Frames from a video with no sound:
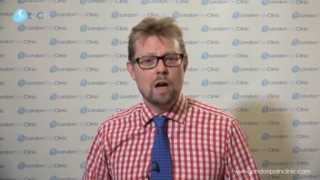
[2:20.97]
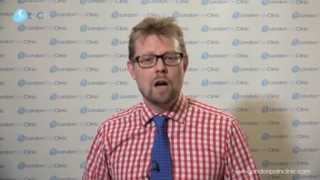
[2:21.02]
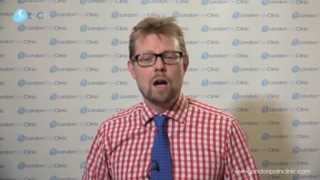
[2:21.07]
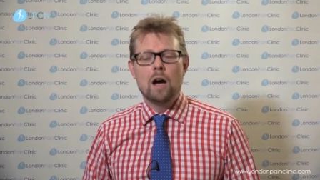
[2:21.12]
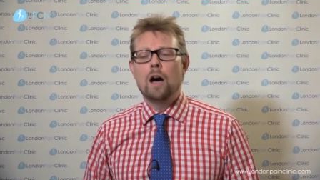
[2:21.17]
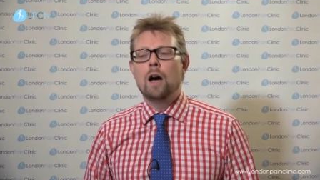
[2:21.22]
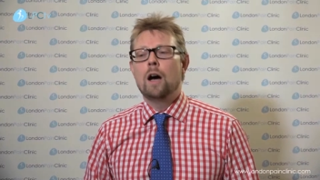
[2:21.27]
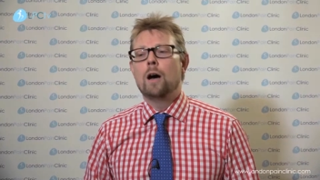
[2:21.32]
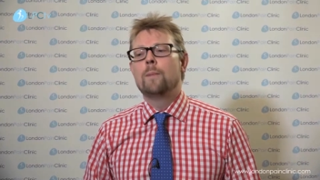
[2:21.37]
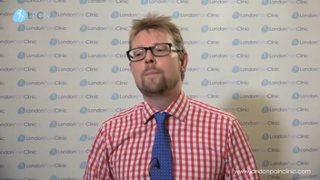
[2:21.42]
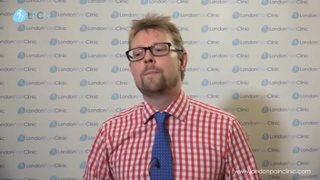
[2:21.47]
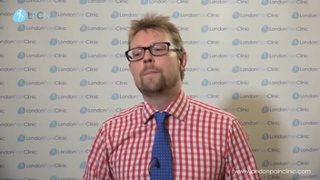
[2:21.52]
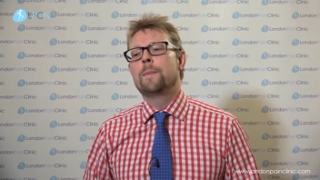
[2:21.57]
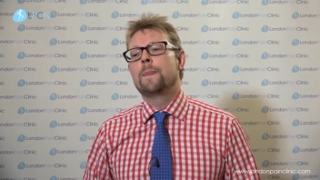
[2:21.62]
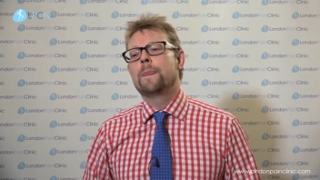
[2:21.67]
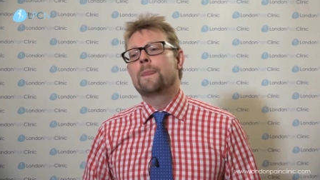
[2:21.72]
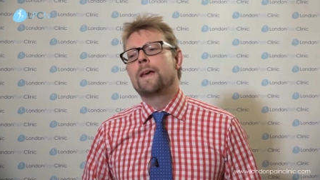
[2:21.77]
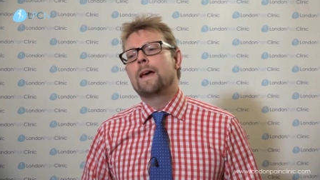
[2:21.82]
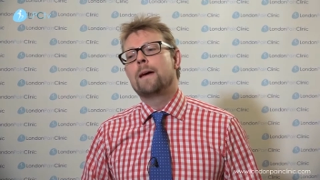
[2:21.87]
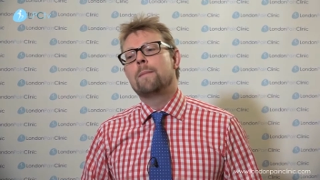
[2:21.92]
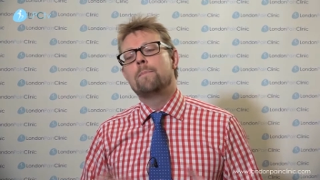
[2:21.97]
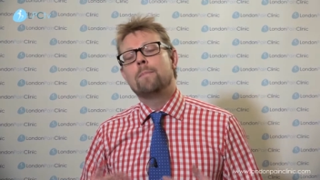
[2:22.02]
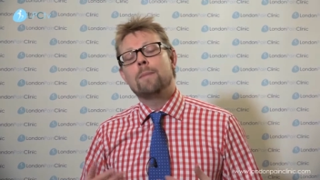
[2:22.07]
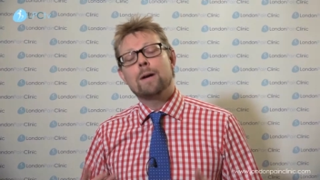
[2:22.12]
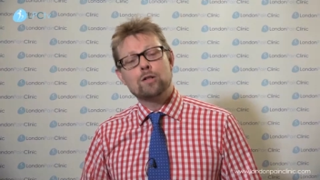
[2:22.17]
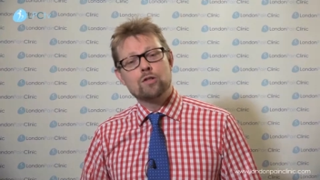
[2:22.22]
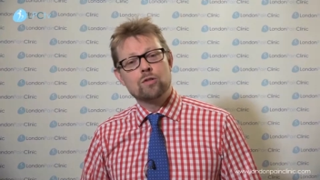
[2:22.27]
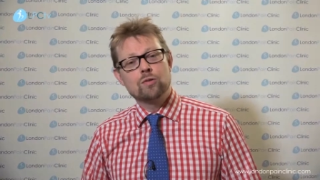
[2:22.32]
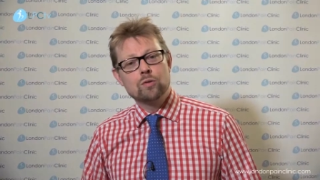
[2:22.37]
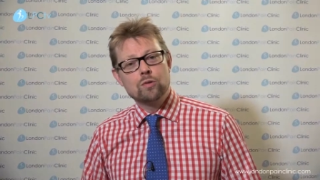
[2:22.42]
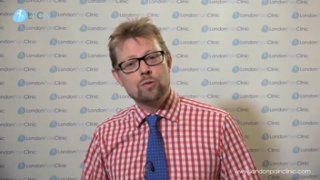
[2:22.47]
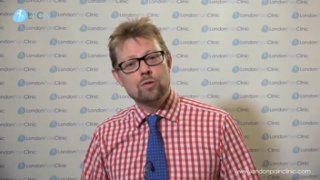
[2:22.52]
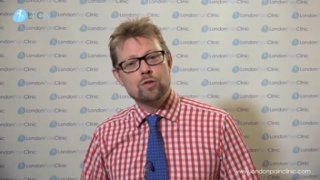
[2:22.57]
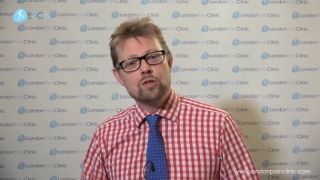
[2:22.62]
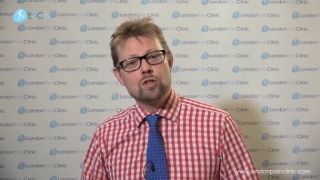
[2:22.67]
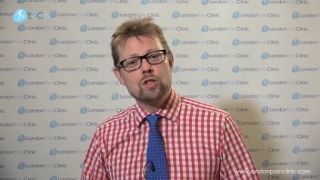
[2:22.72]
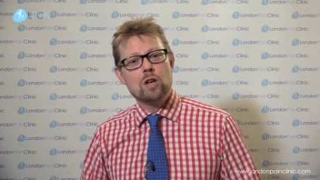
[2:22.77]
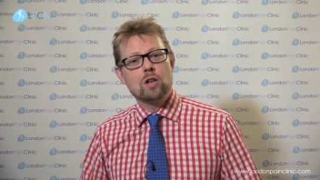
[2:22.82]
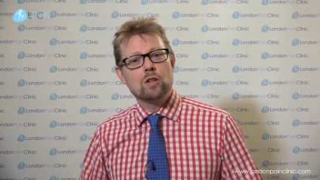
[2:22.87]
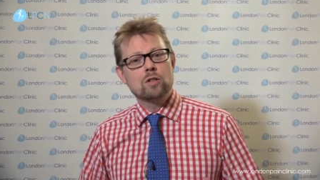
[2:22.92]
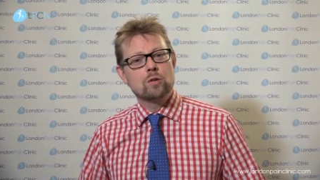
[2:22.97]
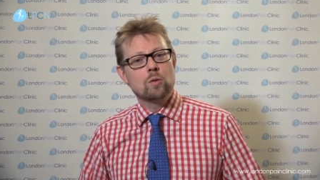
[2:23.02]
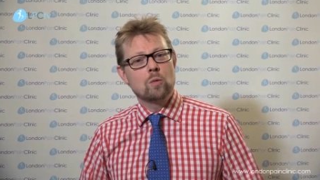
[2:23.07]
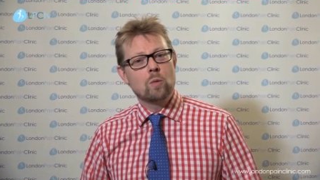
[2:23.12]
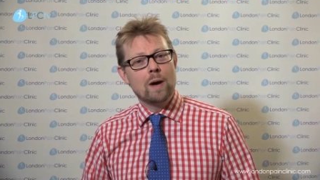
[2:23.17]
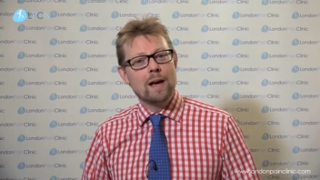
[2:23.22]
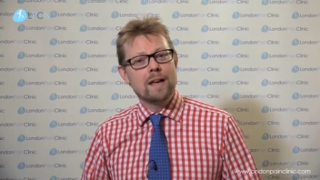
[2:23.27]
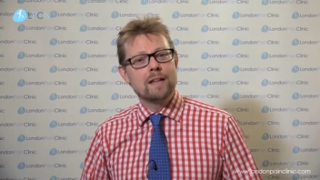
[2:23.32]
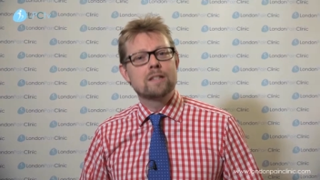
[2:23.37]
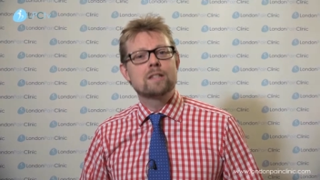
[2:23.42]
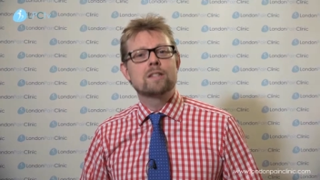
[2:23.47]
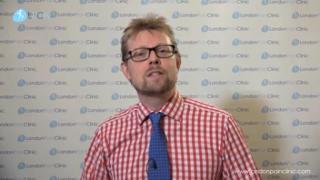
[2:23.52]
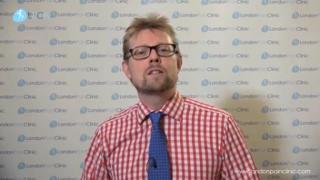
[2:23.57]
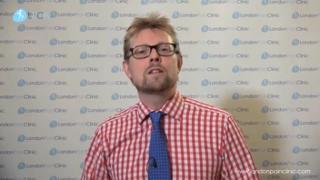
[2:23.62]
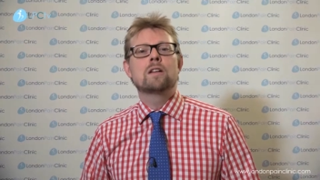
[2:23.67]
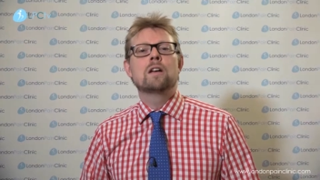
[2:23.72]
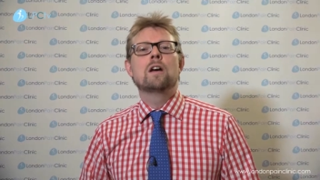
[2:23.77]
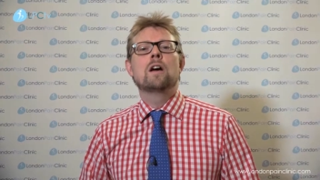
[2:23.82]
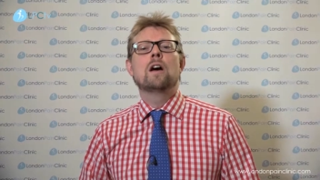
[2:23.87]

um, their muscles start to waste,